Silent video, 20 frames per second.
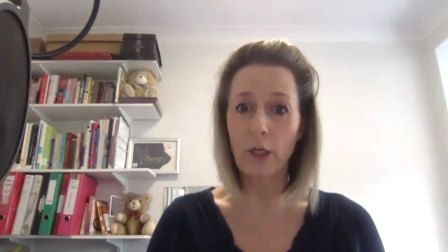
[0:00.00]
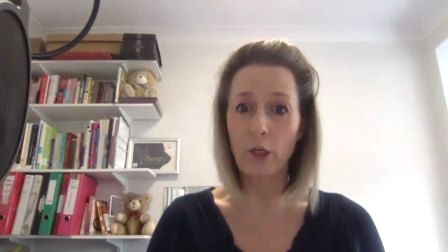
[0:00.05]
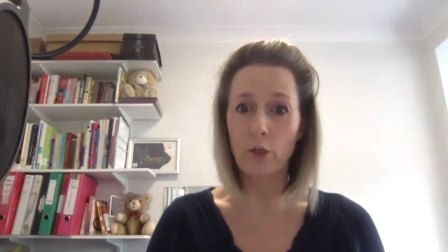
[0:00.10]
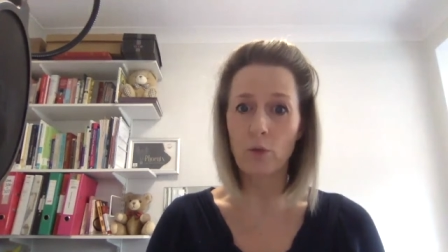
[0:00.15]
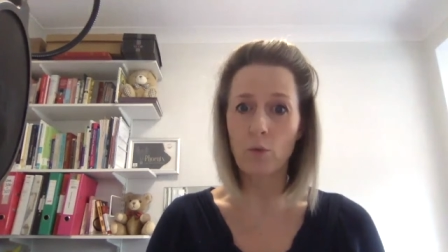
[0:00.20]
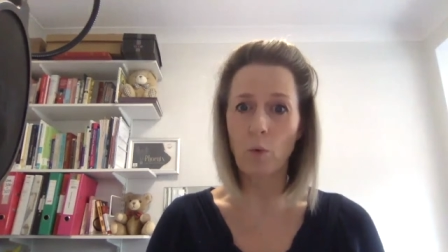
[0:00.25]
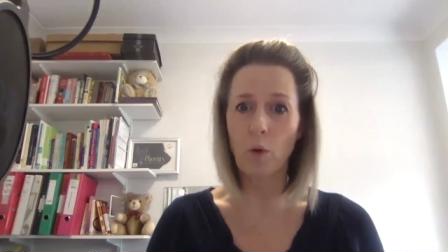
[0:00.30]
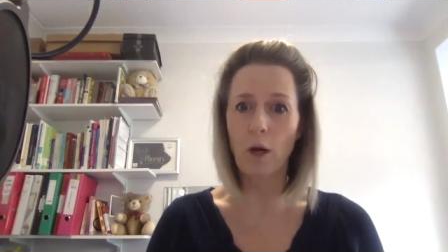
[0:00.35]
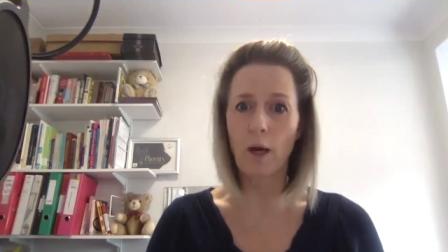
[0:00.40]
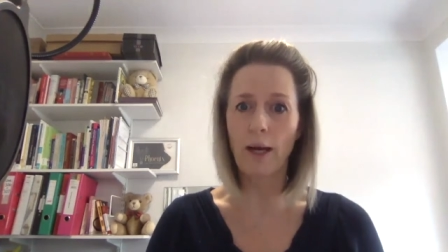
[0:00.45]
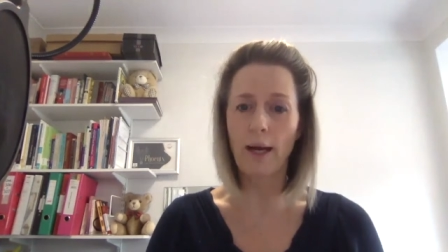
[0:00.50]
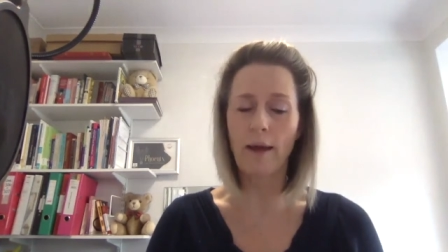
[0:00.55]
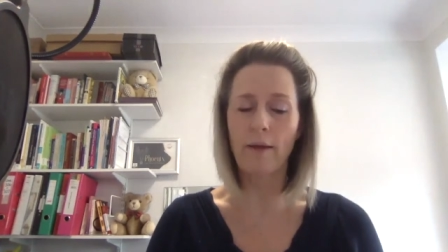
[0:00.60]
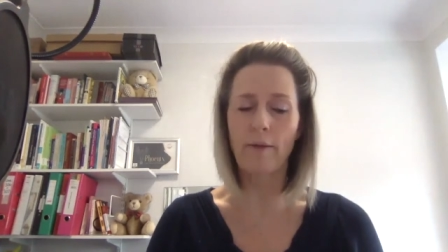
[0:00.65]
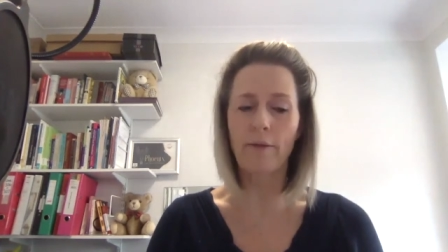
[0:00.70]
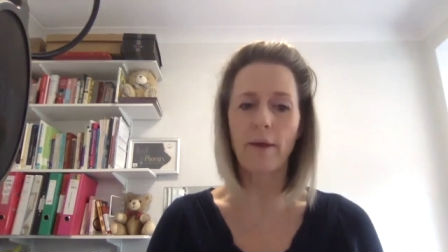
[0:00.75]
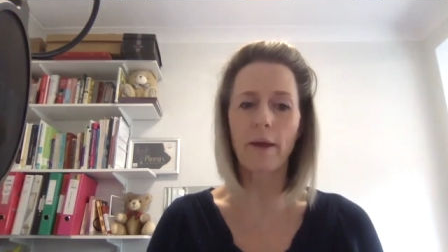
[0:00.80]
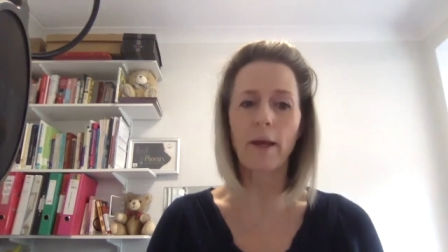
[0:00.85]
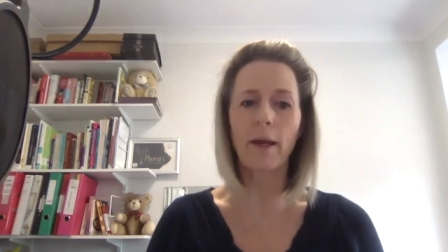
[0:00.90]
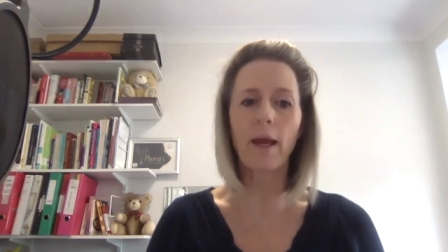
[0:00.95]
good work
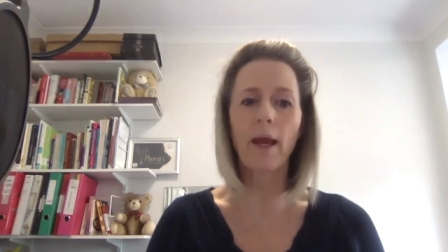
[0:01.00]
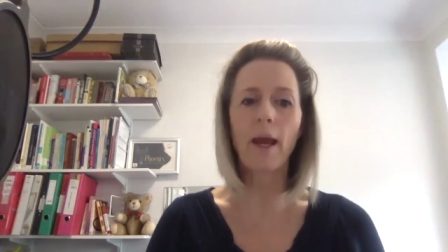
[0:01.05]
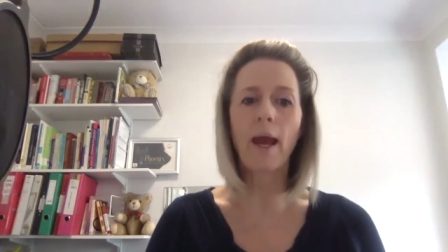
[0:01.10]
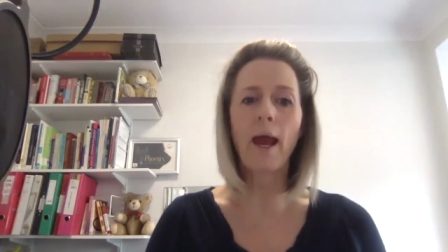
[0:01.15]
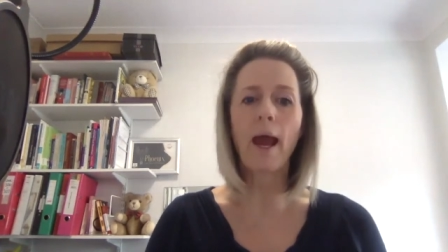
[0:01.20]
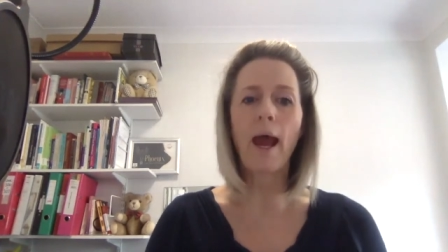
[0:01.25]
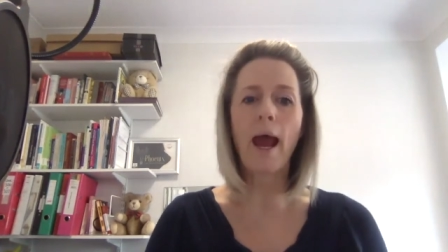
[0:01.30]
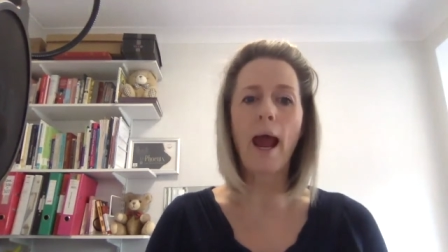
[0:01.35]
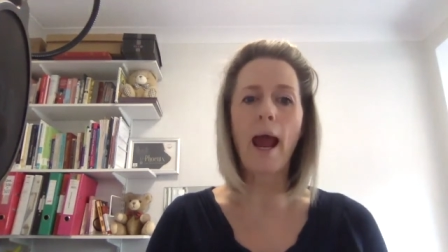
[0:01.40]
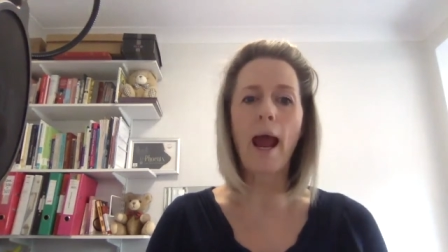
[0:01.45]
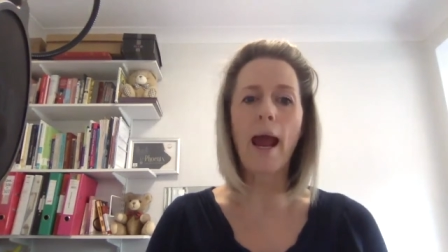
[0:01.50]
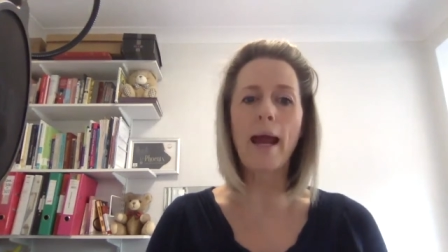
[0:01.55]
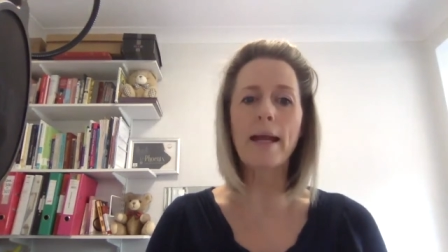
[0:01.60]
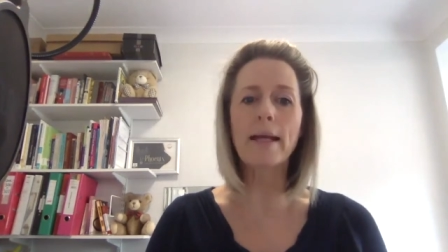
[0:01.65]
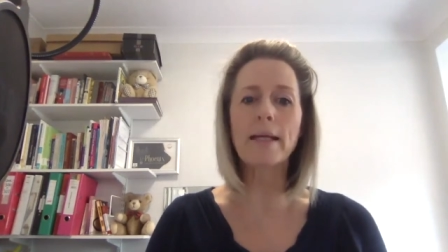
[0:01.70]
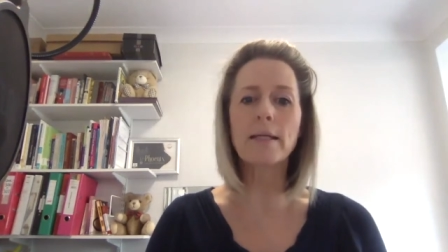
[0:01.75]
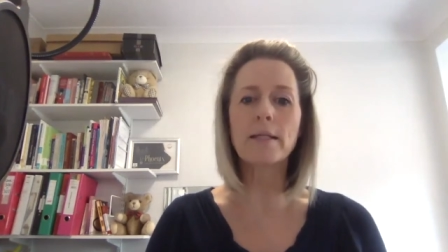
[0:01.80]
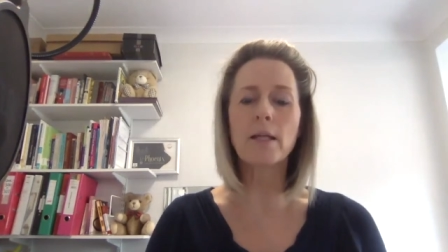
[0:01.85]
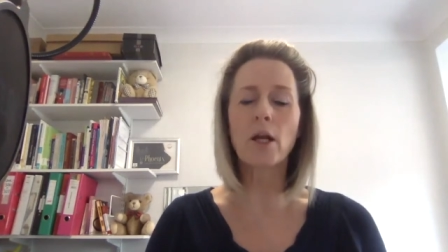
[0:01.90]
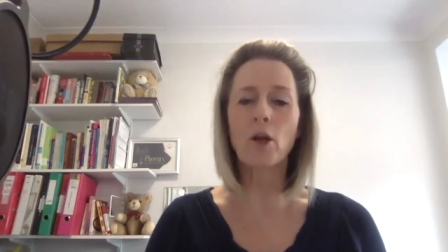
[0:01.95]
ethic,
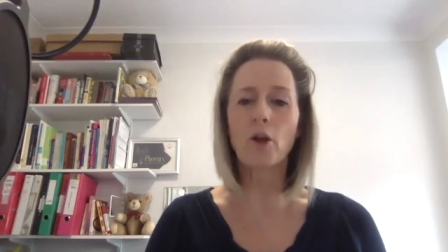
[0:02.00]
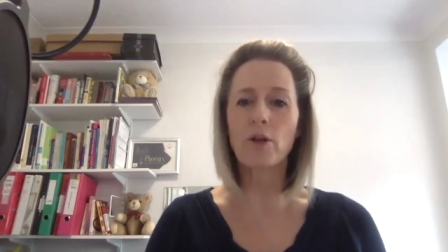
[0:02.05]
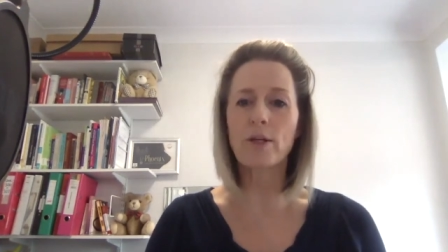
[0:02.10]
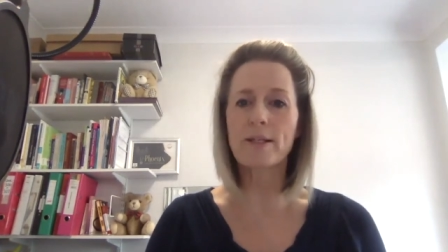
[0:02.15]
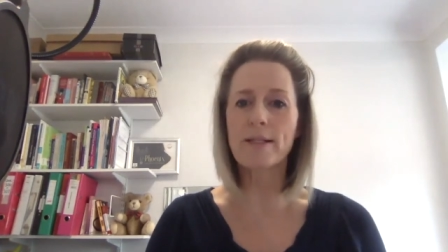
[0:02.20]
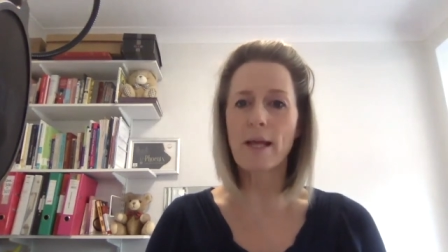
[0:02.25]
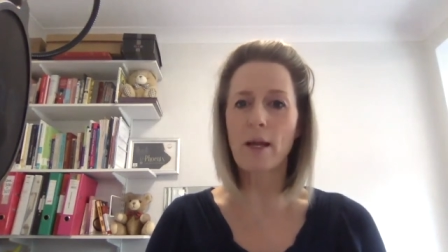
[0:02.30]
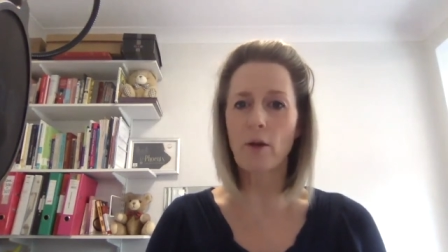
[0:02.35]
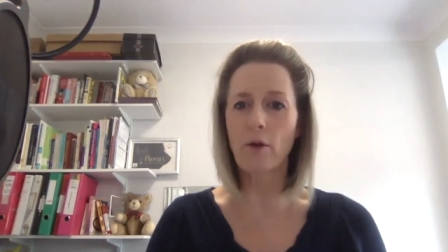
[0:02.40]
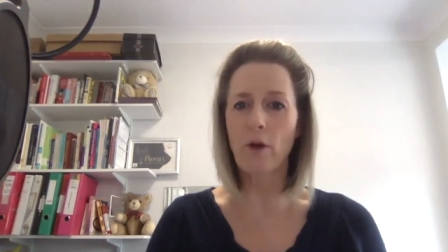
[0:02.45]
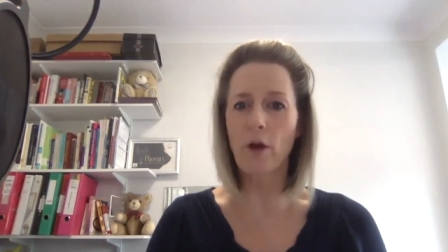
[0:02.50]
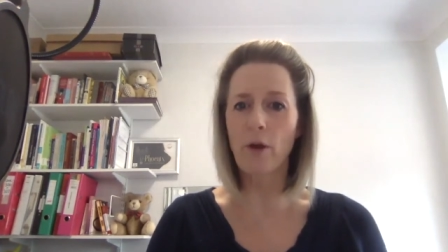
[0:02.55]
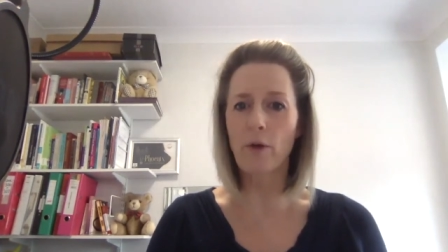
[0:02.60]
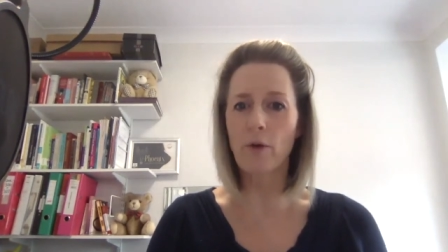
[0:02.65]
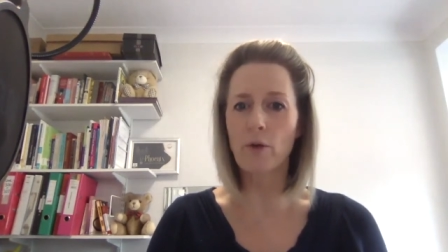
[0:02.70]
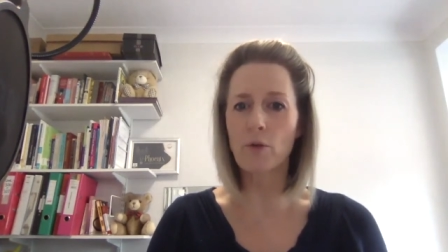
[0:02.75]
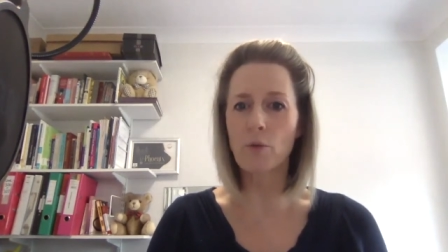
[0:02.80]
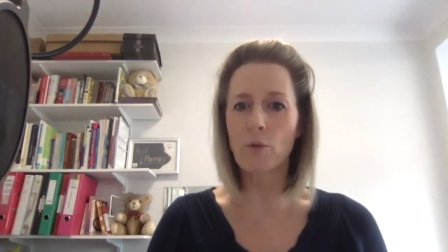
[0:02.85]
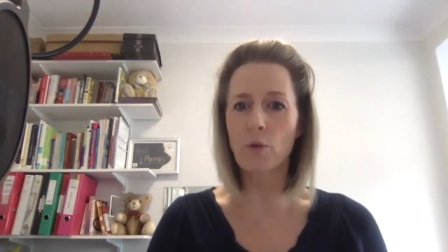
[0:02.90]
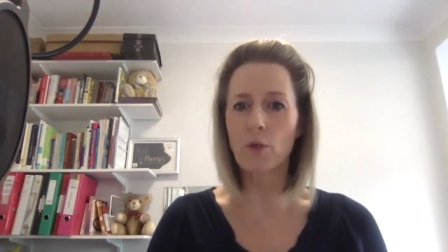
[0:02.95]
and a lot of salon
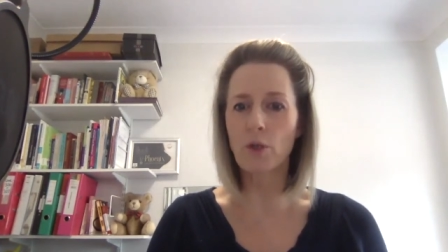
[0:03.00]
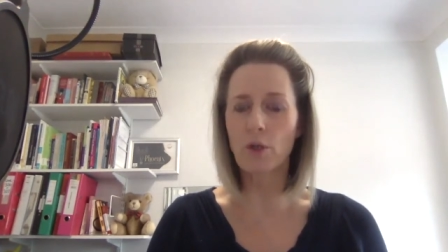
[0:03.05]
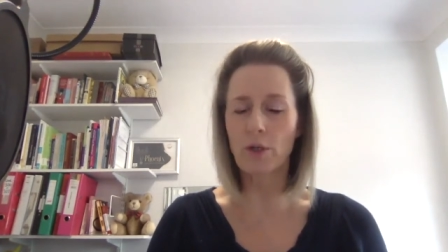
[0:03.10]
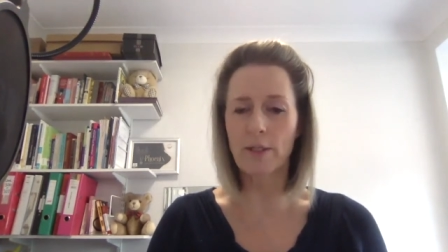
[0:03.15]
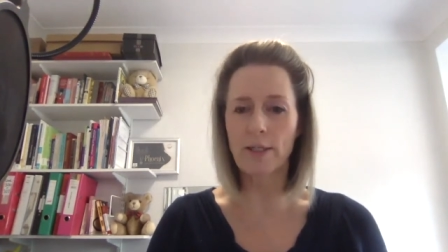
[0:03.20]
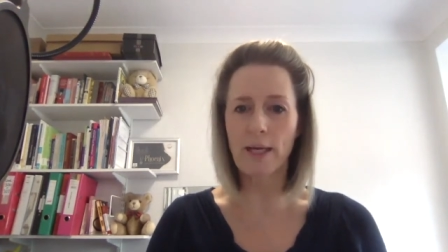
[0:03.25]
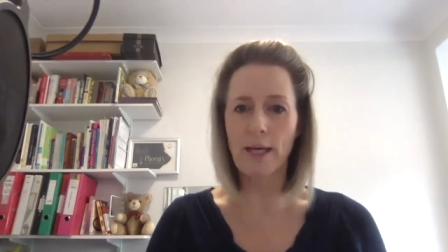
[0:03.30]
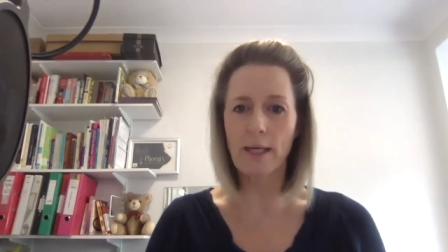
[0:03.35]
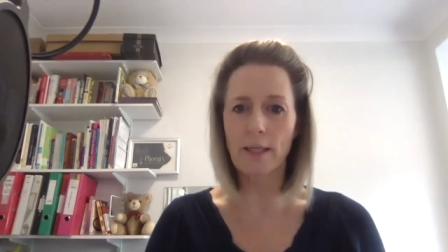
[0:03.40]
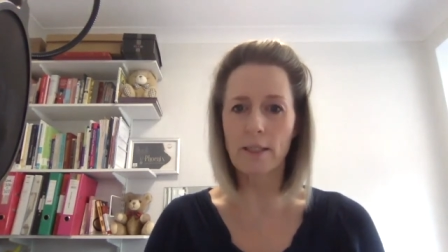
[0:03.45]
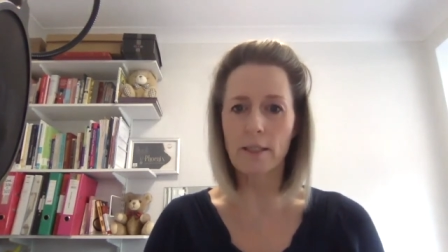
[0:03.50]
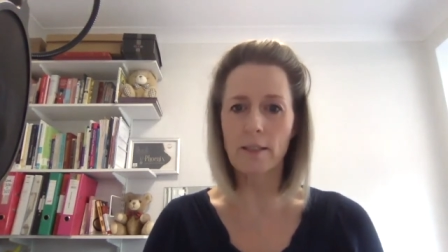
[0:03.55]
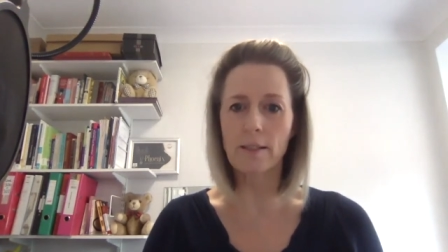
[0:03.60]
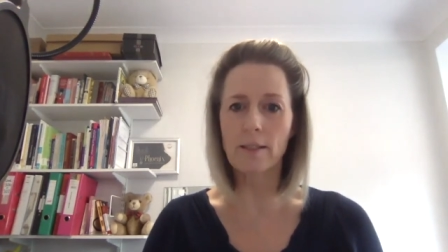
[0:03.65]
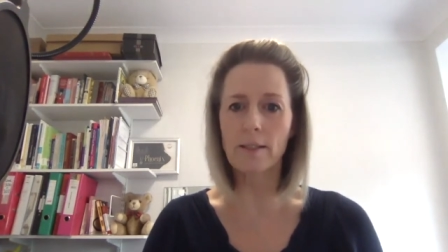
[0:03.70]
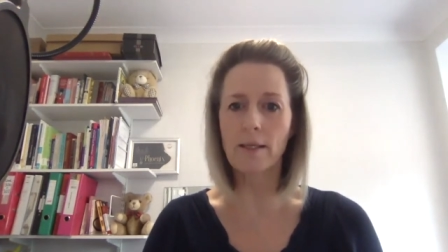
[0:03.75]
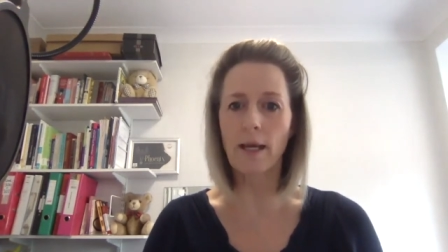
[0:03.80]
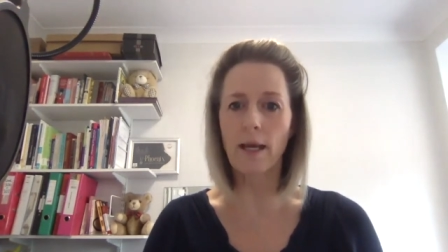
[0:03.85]
owners would contact us,